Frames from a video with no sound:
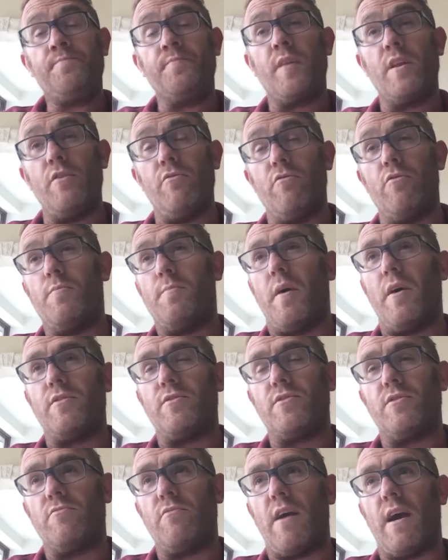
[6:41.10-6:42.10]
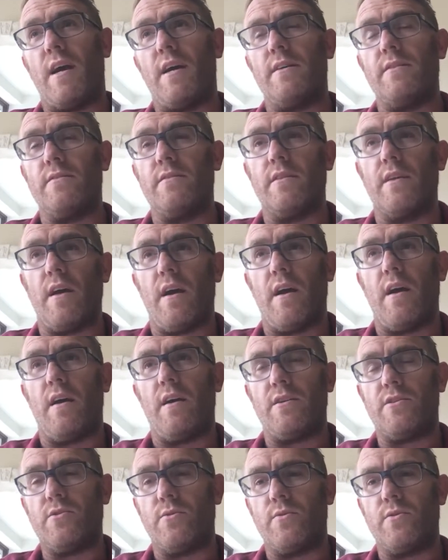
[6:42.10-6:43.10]
you're almost around
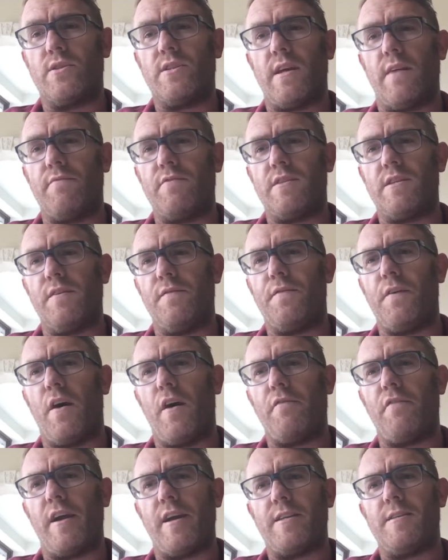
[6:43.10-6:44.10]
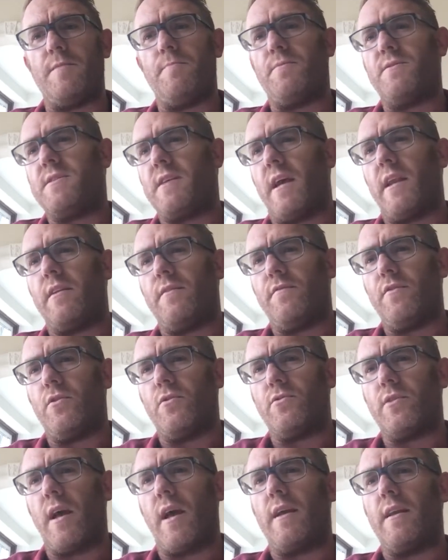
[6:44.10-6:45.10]
sort of 75-80% of
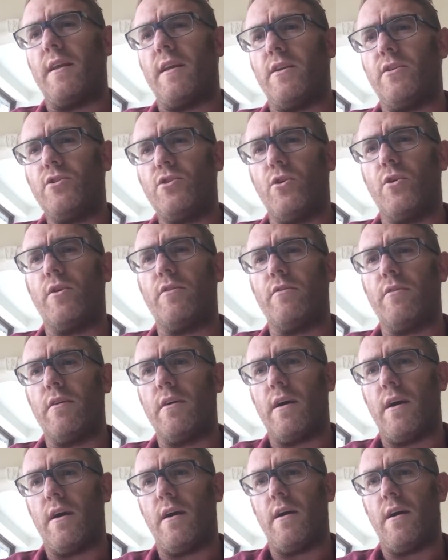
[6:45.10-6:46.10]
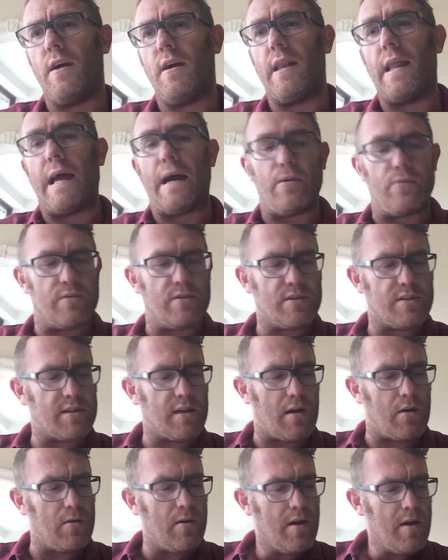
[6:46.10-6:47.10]
your daily sugar allowance.
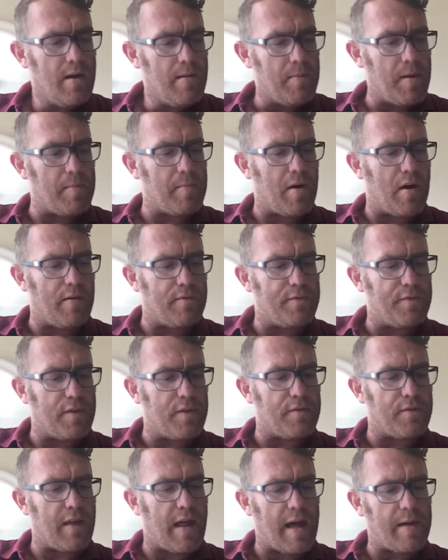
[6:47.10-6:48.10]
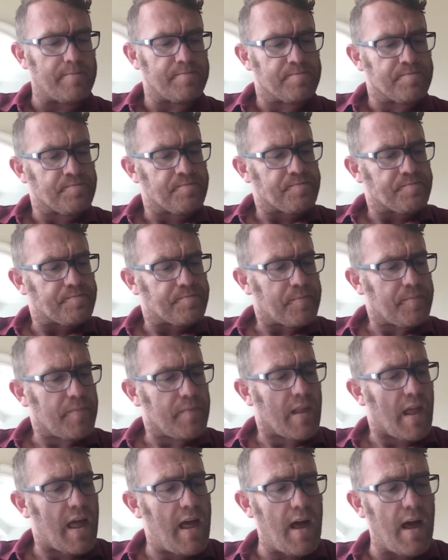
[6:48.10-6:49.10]
So be mindful of that.
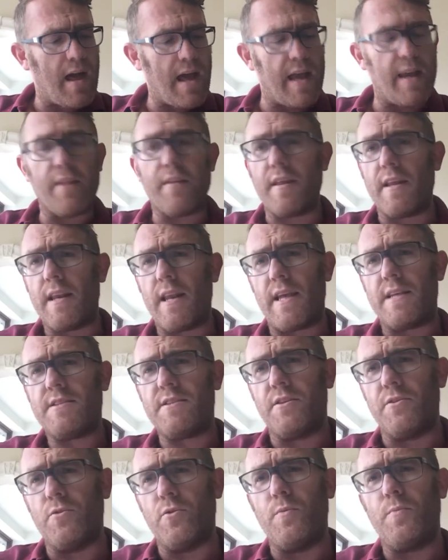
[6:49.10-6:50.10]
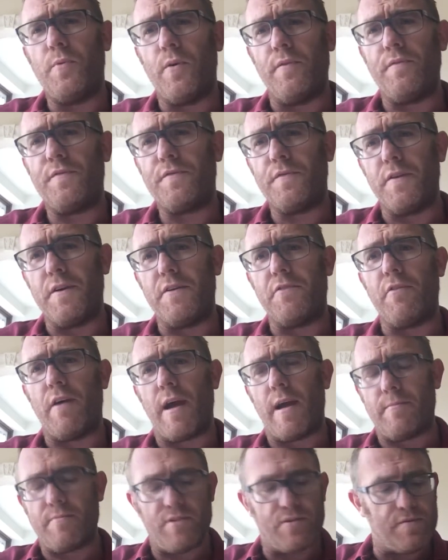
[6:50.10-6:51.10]
Anything less than 0.3
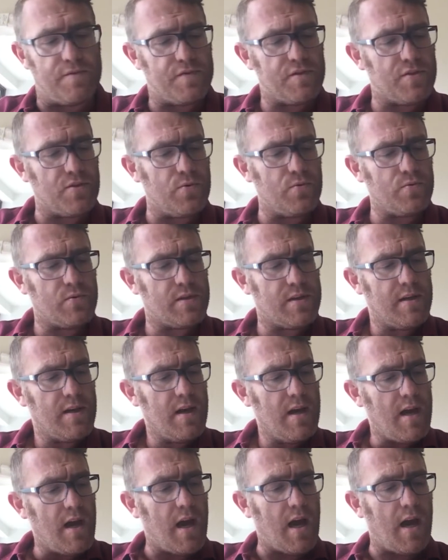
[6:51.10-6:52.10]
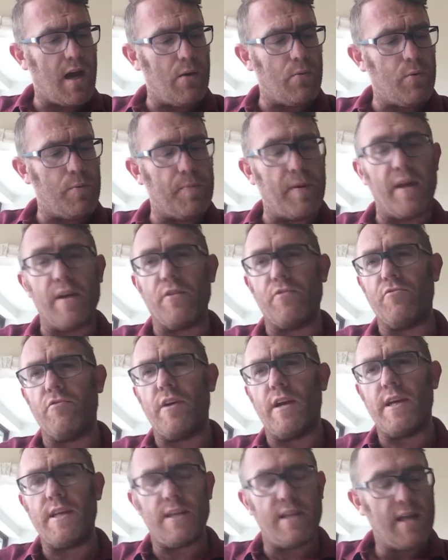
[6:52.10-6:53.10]
grams of salt would be a
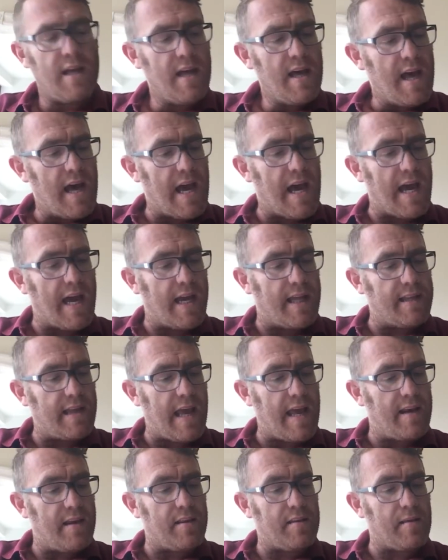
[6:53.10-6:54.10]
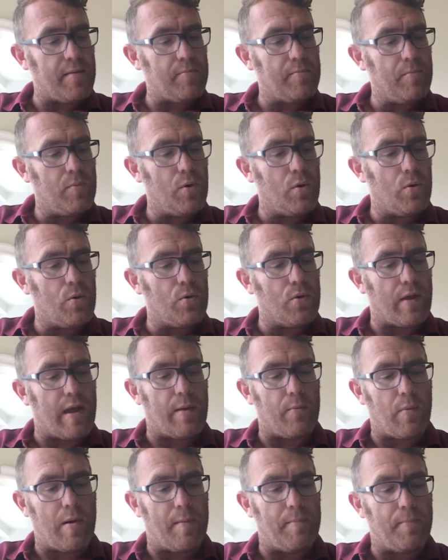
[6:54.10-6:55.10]
green, and anything more
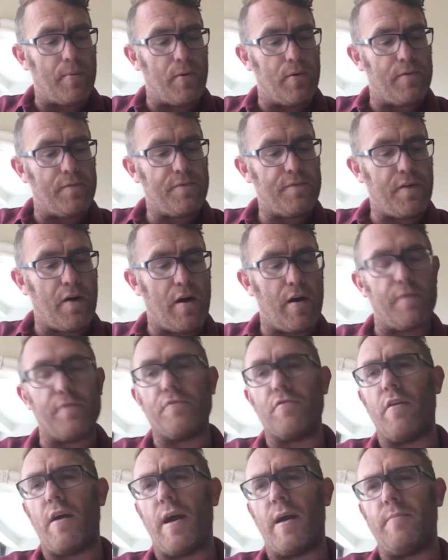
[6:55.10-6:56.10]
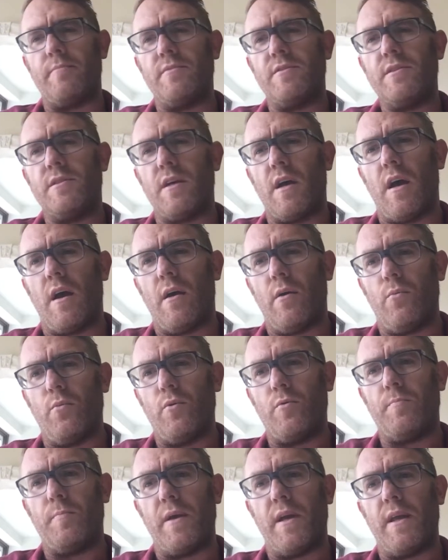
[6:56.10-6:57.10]
than 1.5 grams
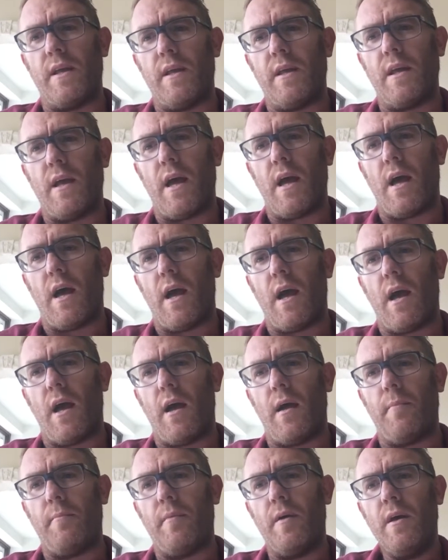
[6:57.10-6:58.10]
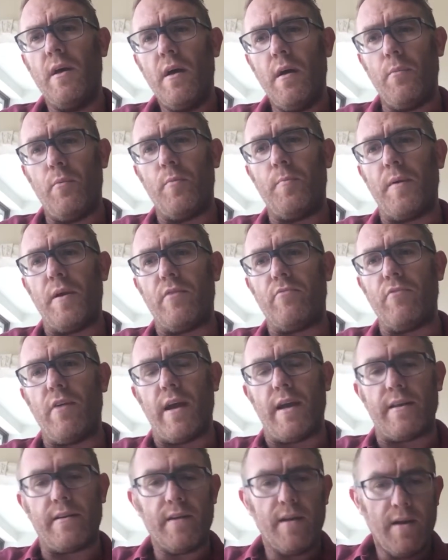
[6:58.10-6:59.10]
would be a
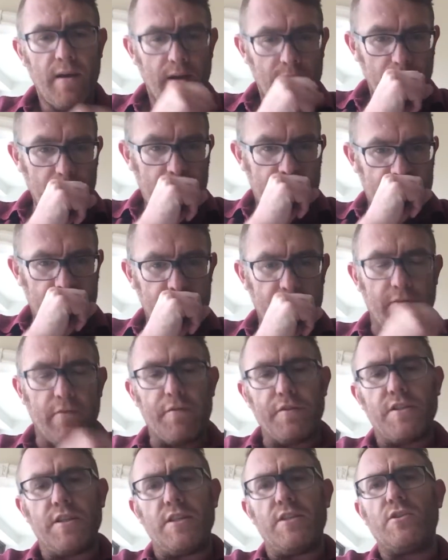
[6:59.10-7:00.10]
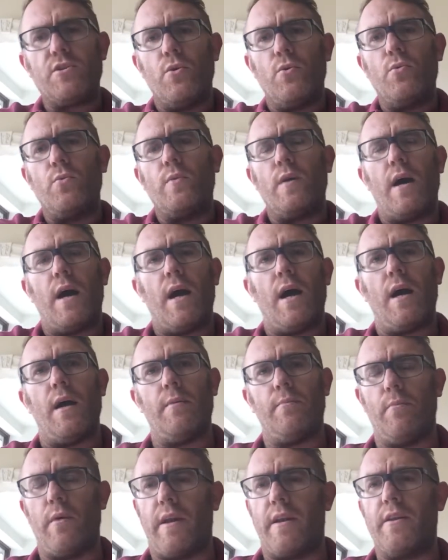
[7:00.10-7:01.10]
red. And obviously salt,
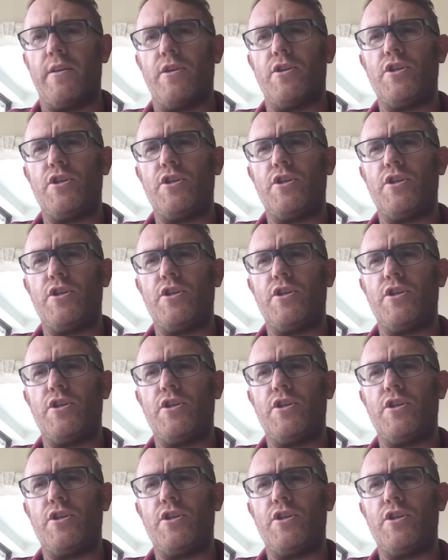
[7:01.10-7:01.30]
one of the